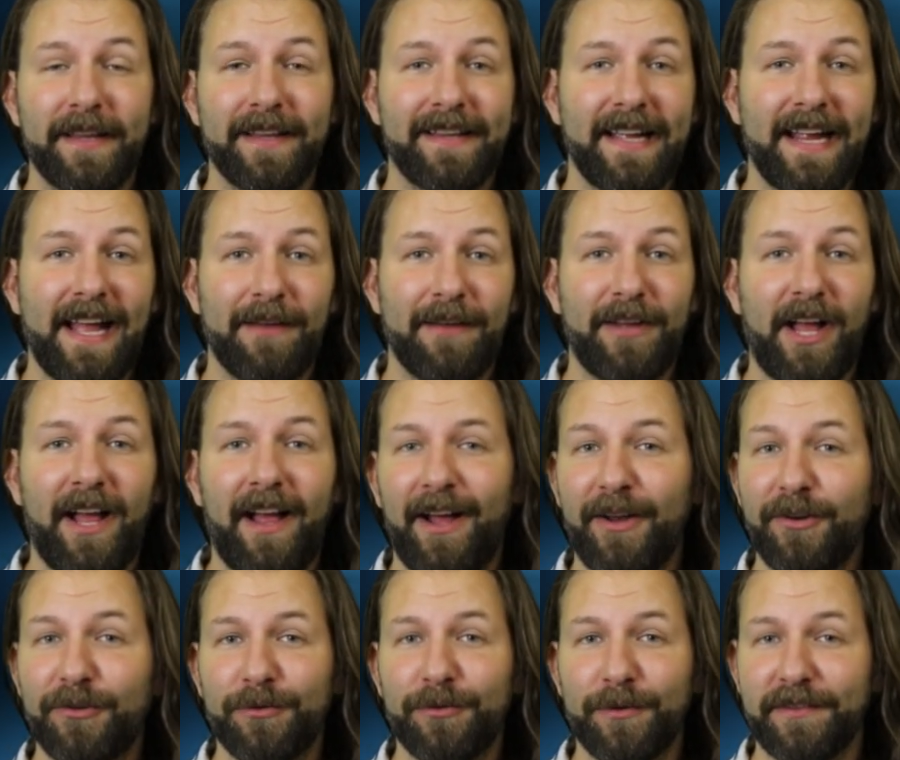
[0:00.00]
that they have
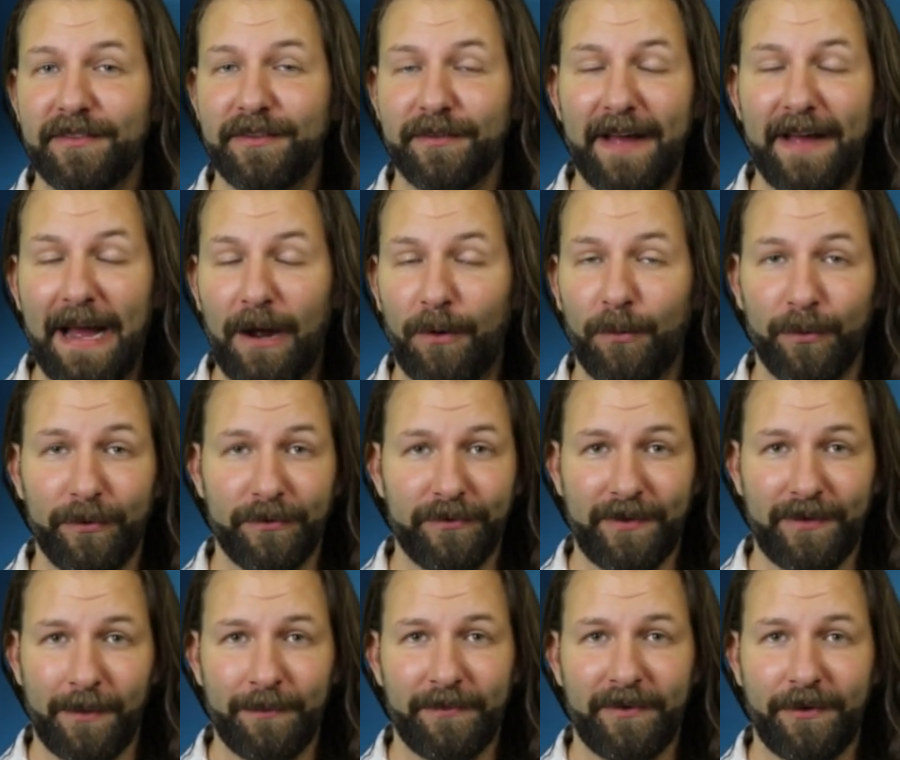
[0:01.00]
hundreds of hours
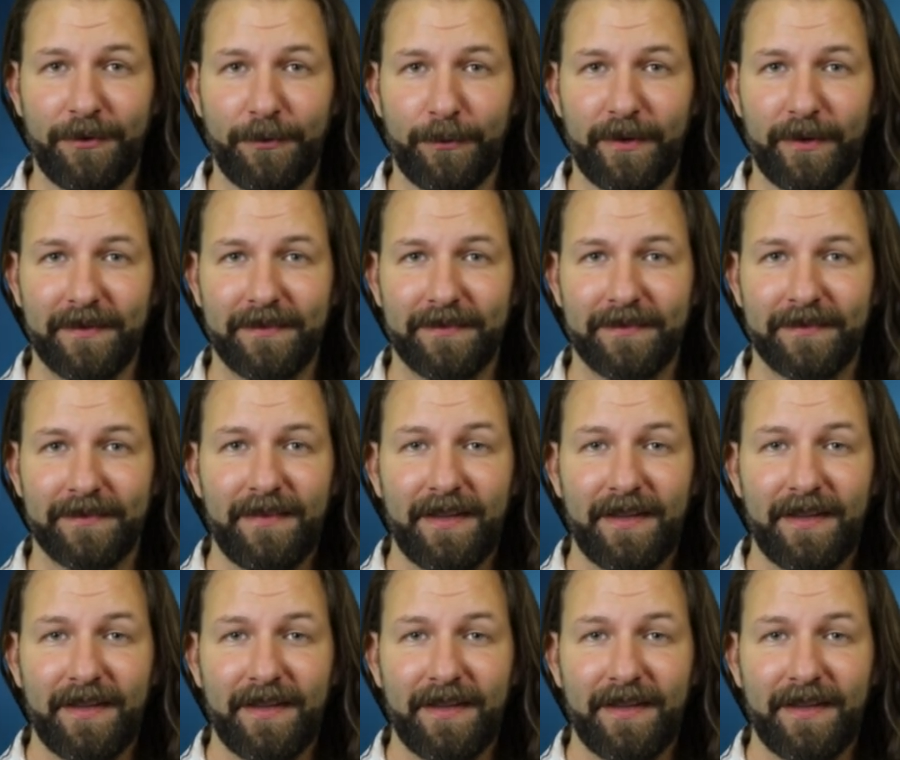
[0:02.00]
dumped into it.